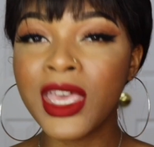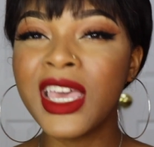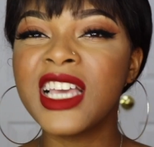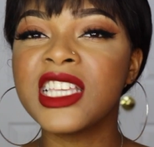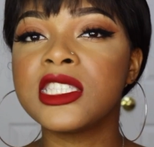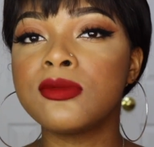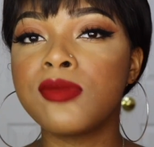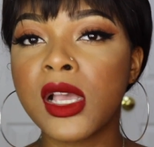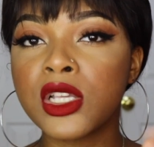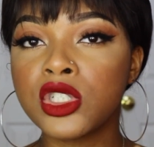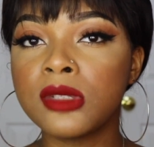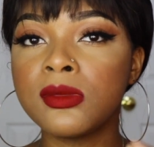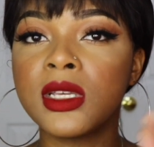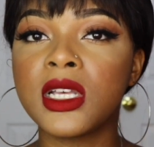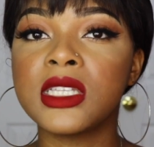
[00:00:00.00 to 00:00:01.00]

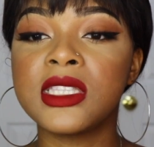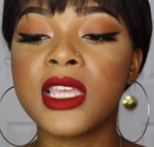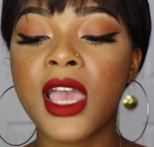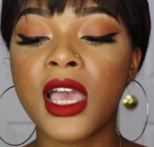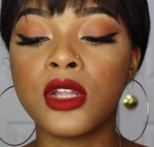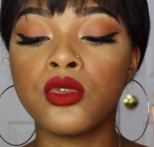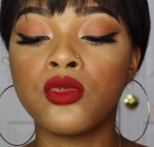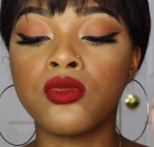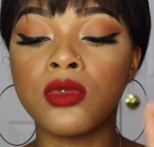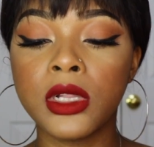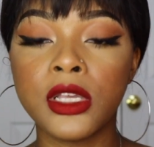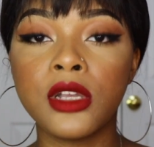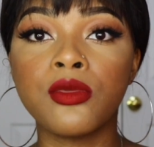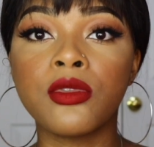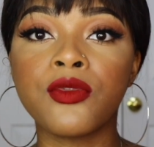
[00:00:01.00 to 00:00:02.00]
especially because they had really
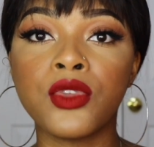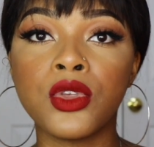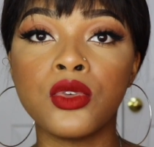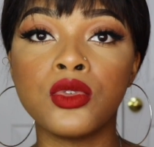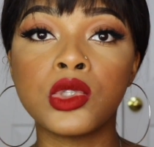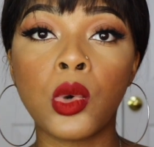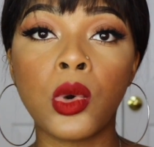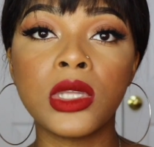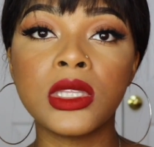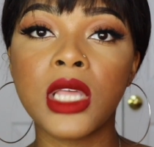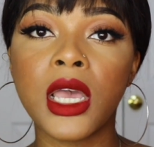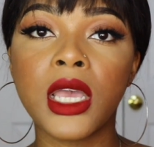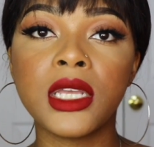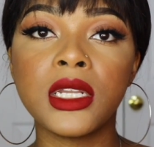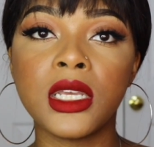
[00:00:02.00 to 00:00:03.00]
good reviews
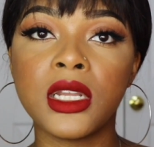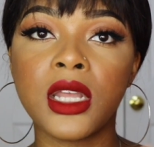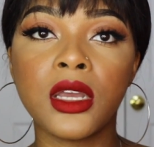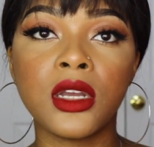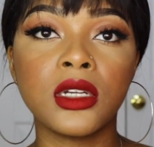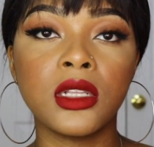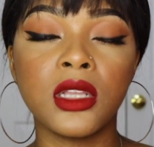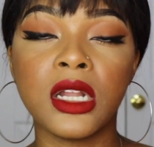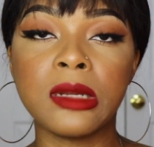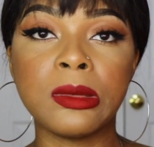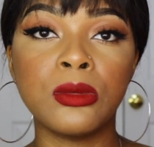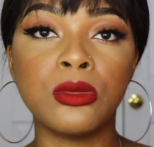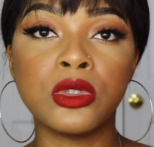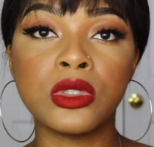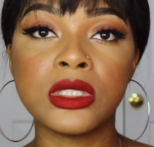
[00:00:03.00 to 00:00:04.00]
online, and I heard a lot of
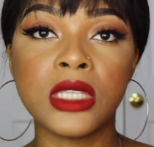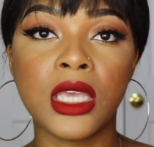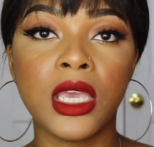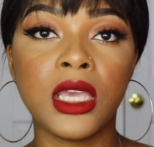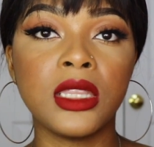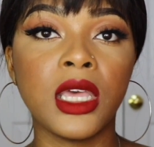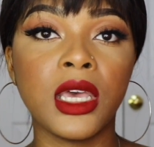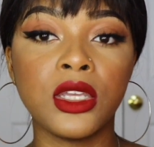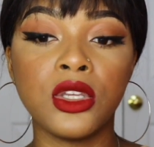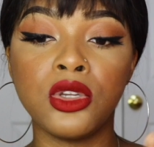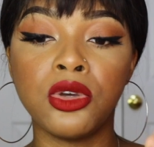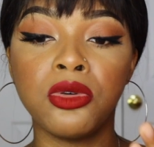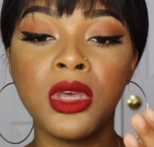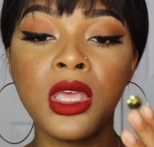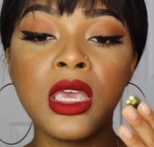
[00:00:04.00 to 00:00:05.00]
people saying that, you
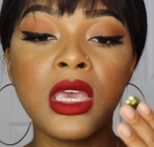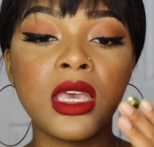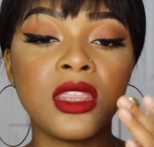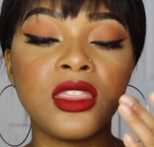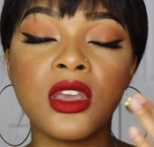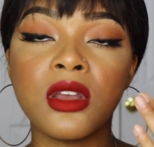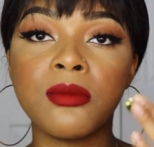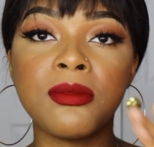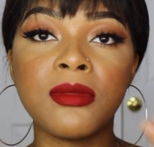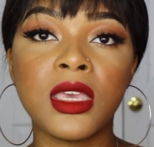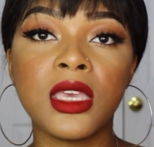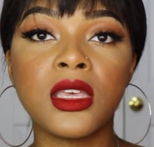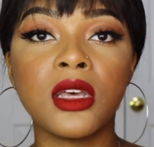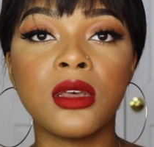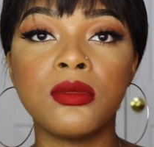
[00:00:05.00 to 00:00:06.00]
know, their
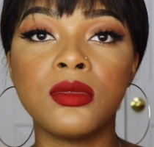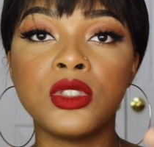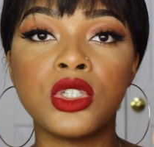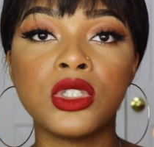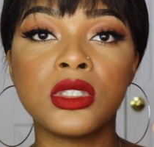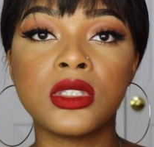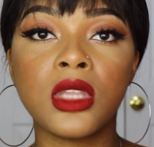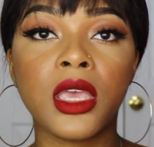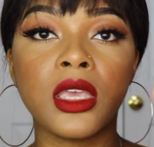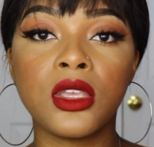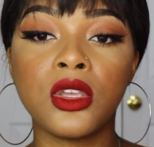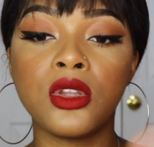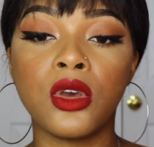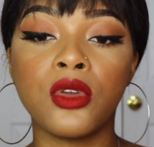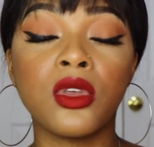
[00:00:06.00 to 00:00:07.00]
makeup just like,
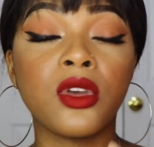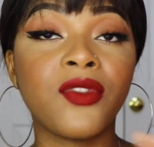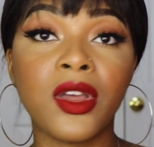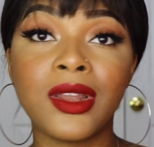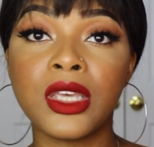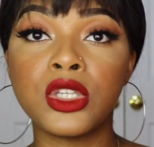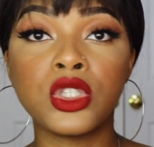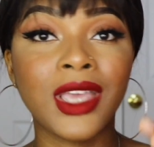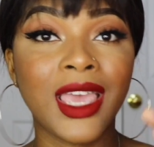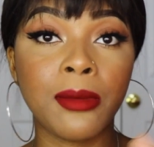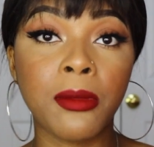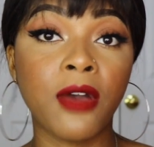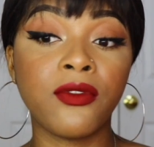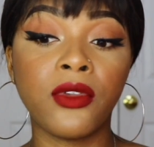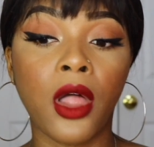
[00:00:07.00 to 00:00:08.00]
you know, their foundation came
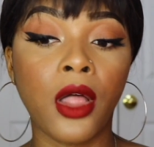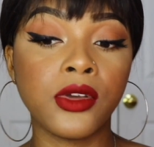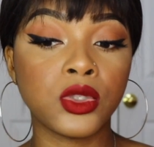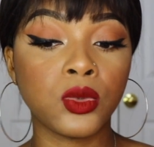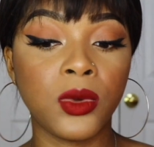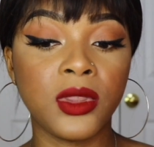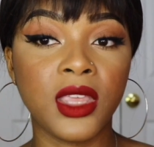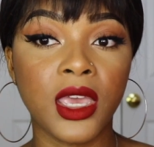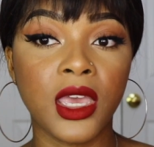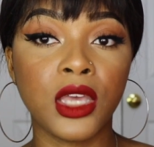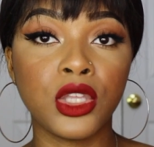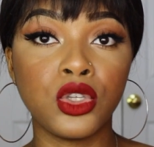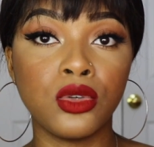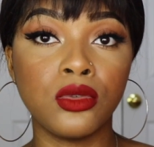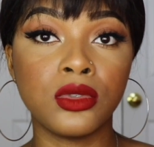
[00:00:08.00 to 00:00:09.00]
out flawless when they
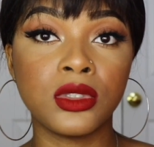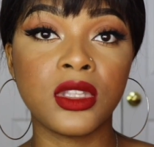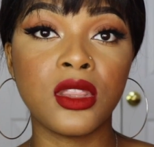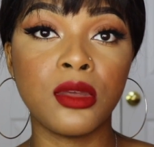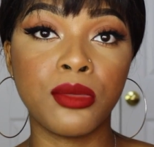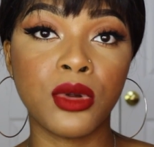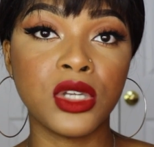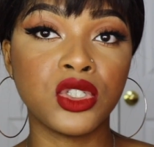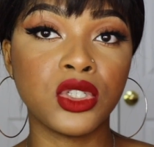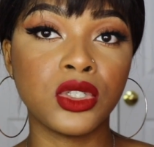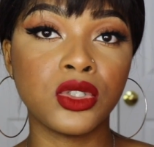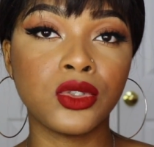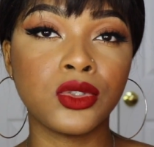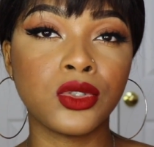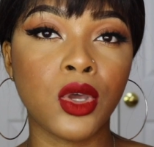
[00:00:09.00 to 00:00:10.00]
used the
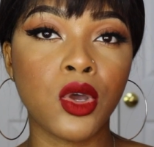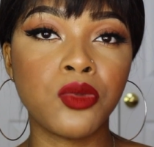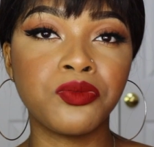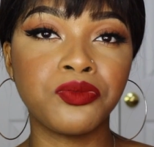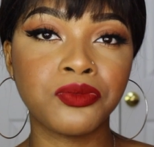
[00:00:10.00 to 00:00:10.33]
brushes. So